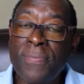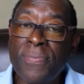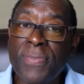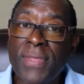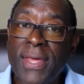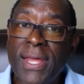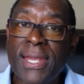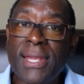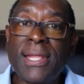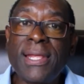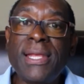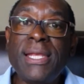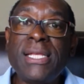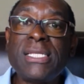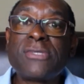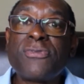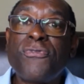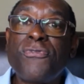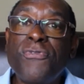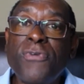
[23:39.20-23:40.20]
that is
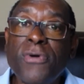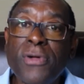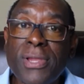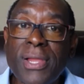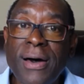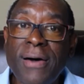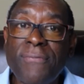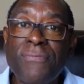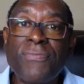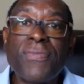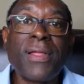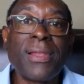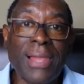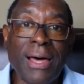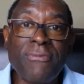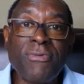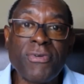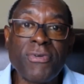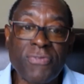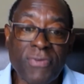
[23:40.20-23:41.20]
full of the
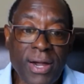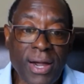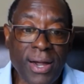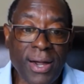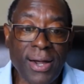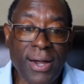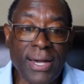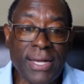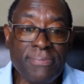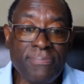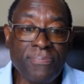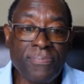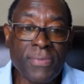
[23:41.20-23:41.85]
love of God.